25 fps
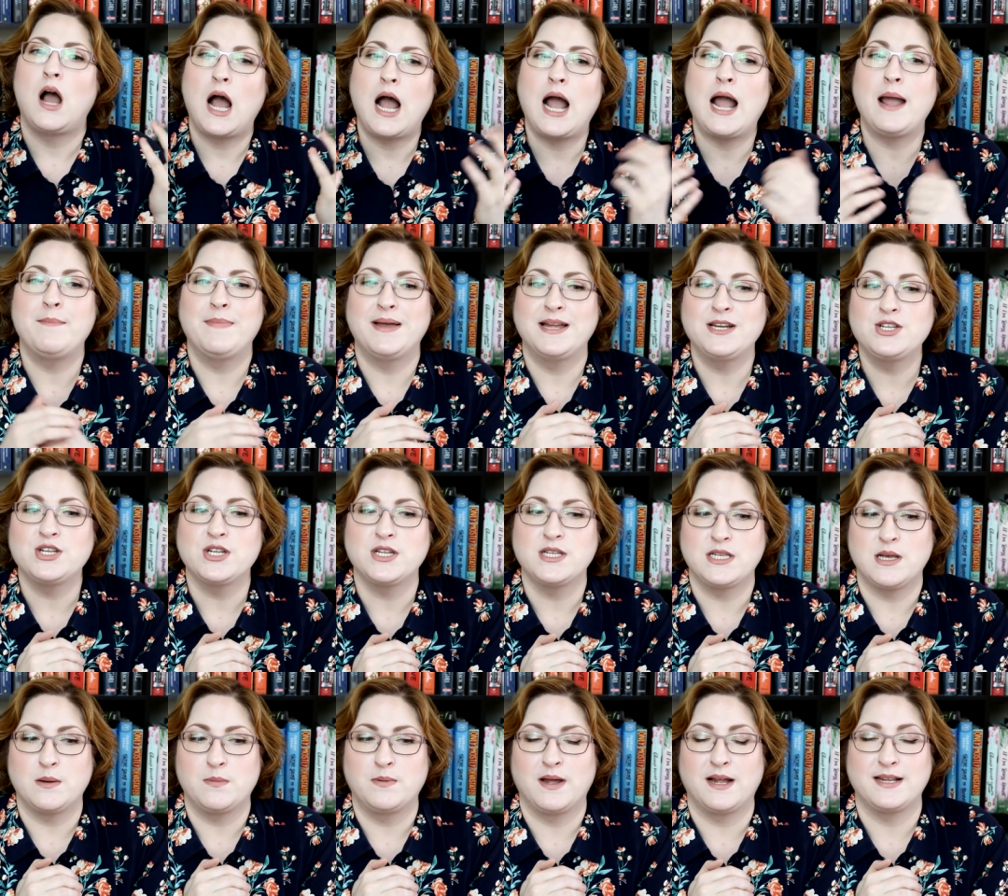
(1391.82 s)
I mentioned
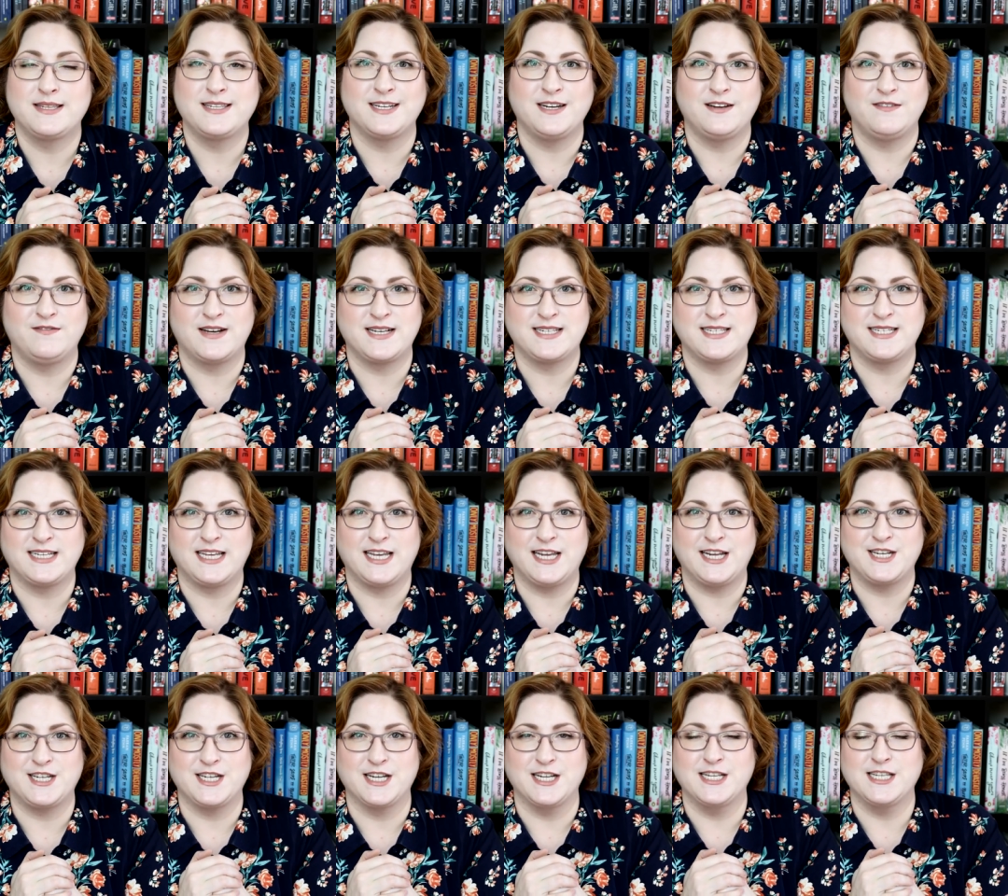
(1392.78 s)
subplots and
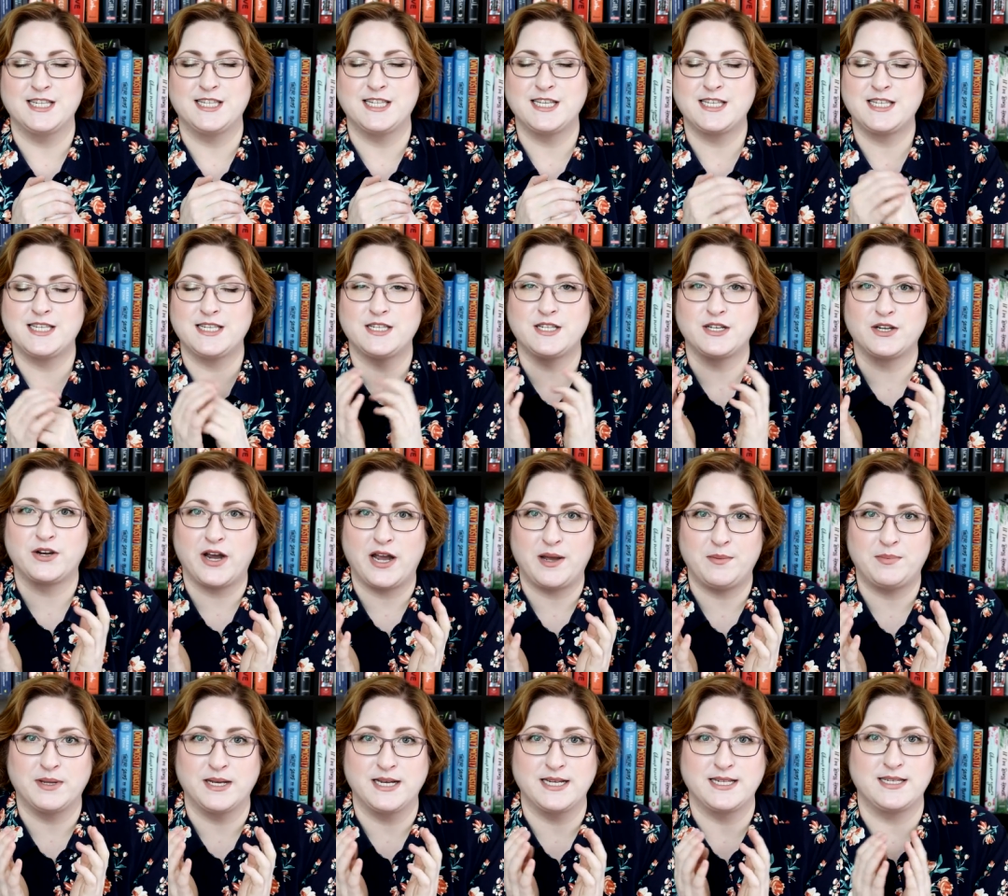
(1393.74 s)
investigations. This is a
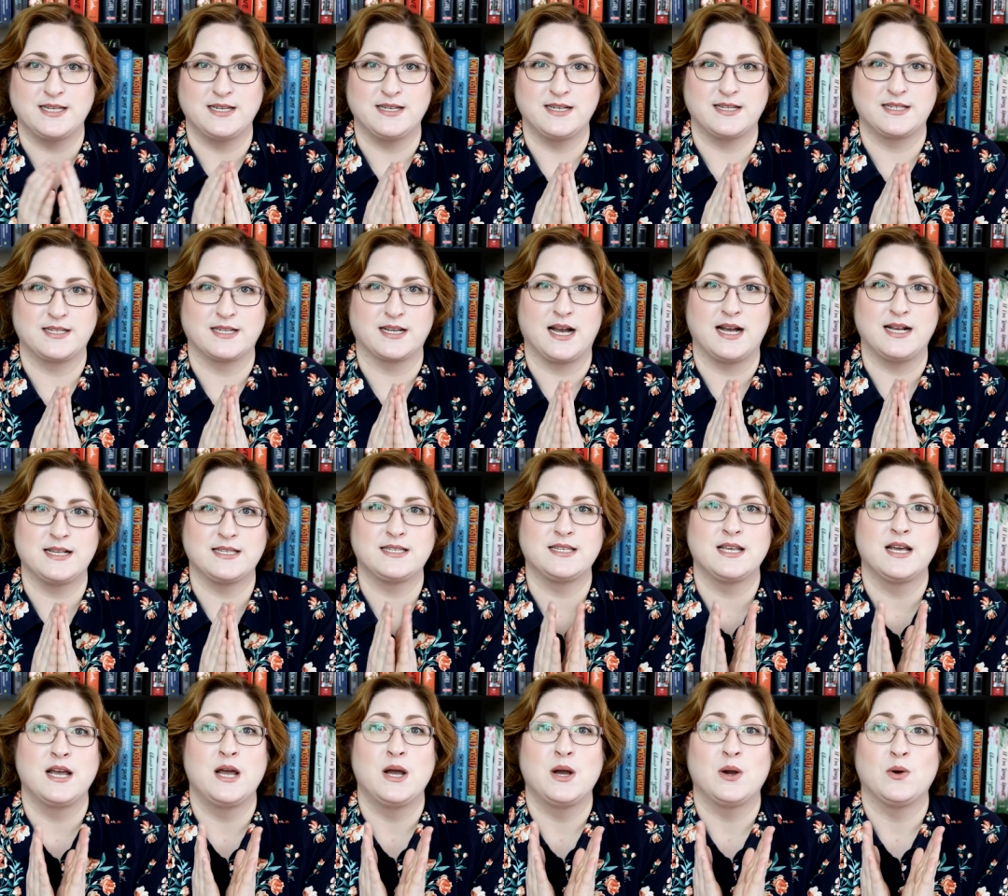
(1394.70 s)
great place to
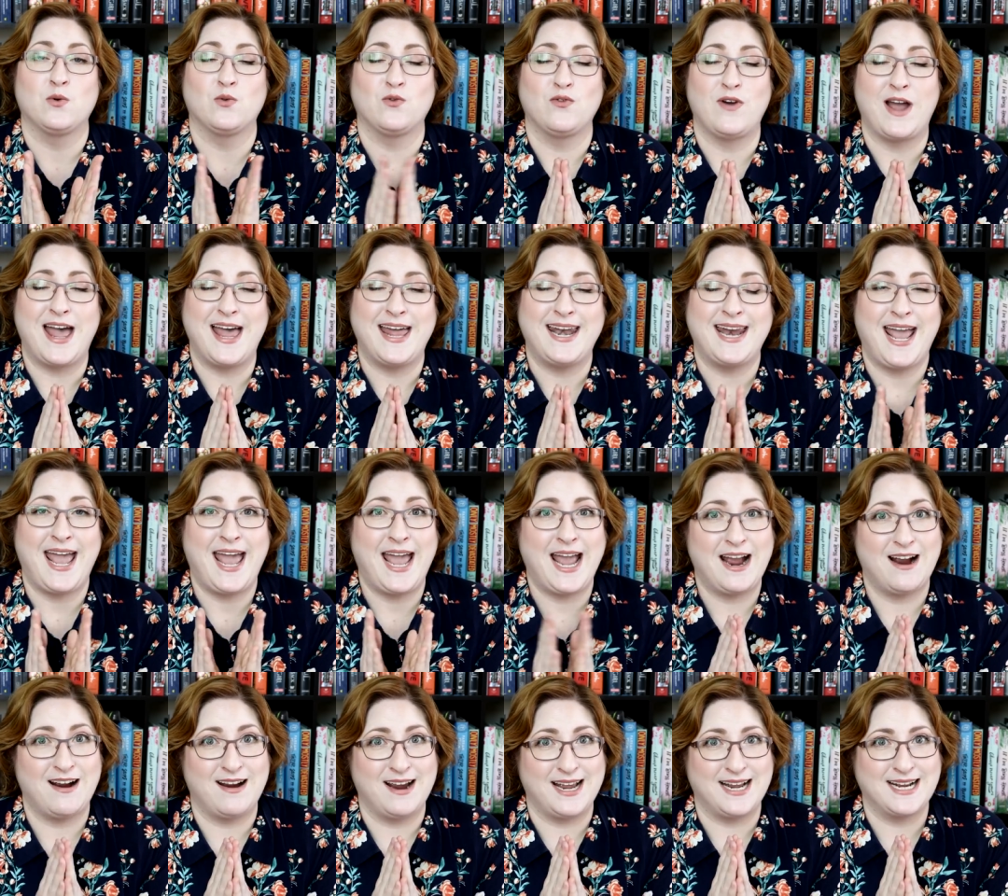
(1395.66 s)
discuss red
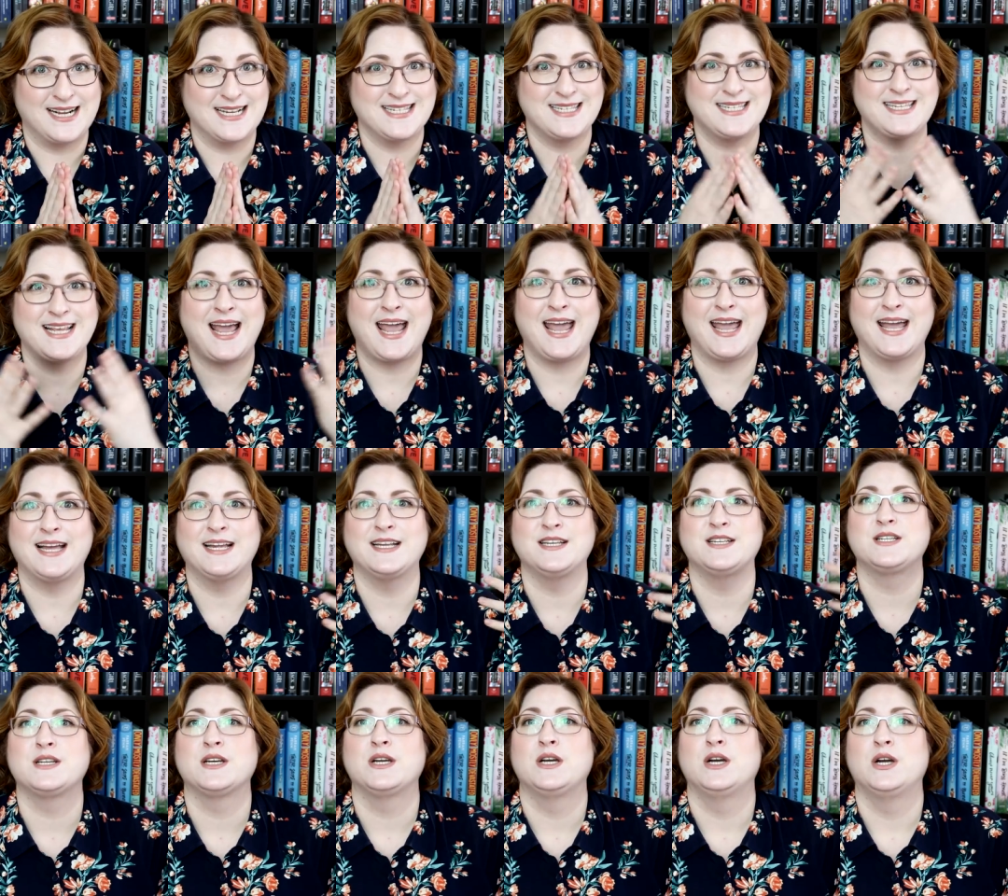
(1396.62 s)
herrings
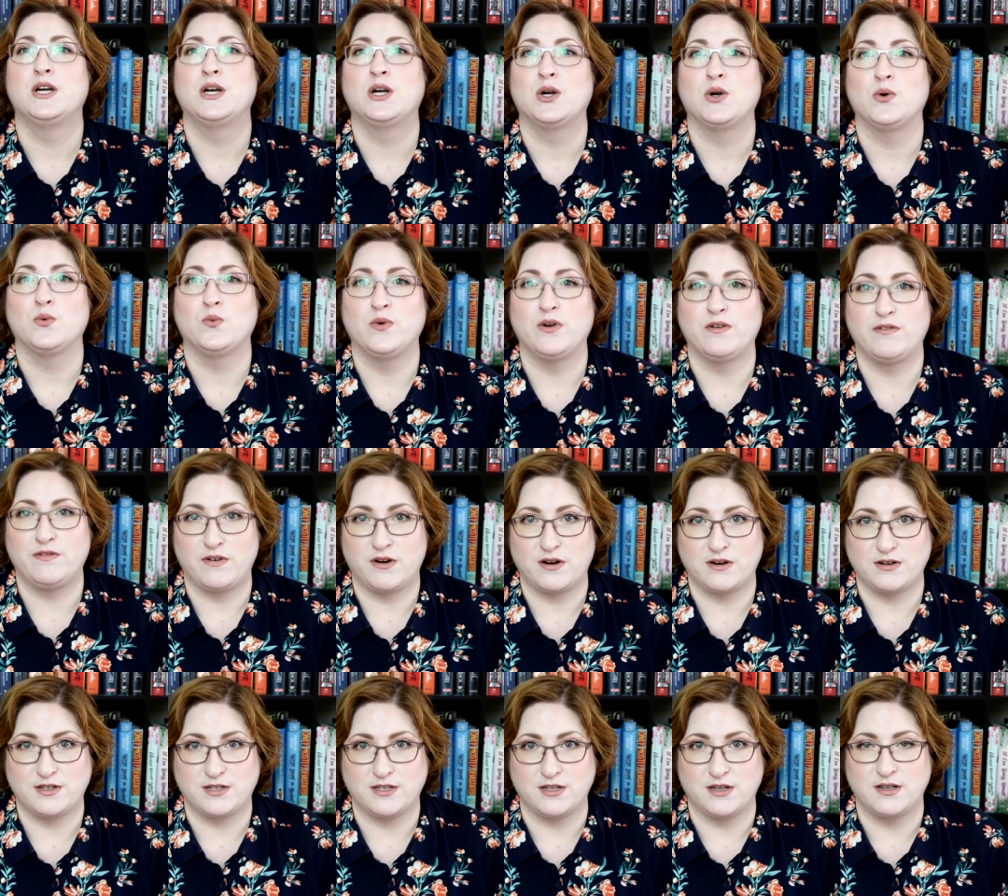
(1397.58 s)
and
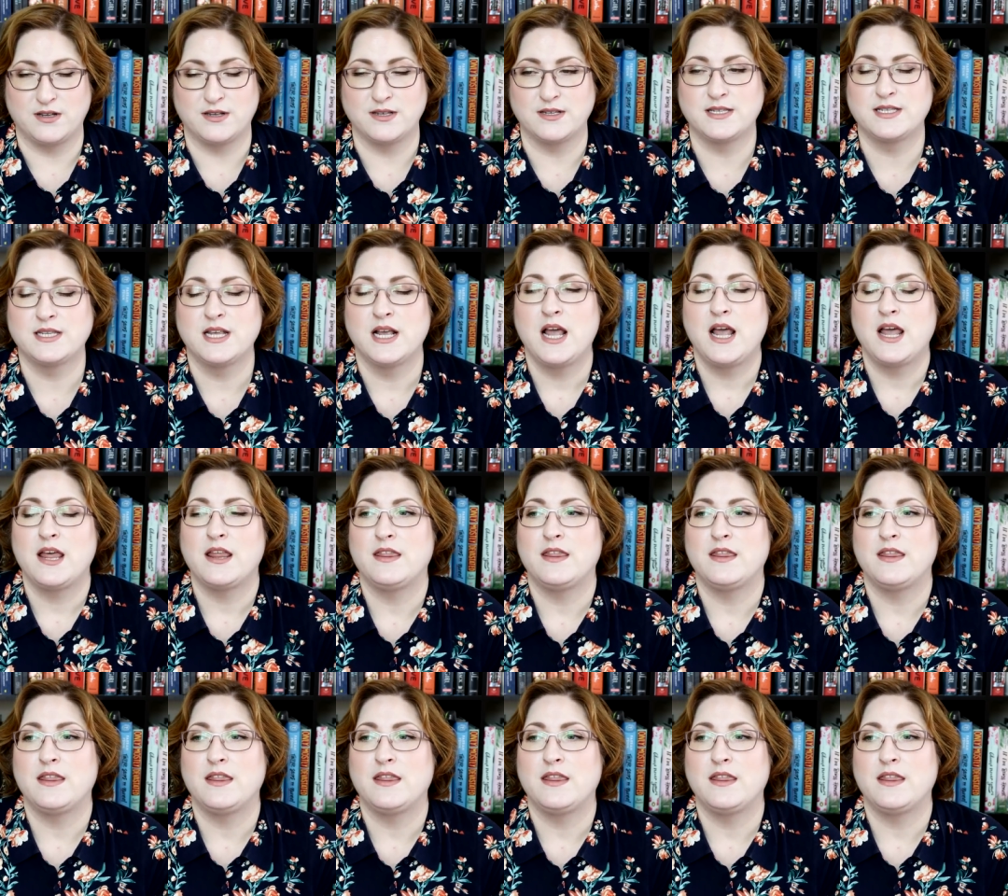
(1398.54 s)
reversals.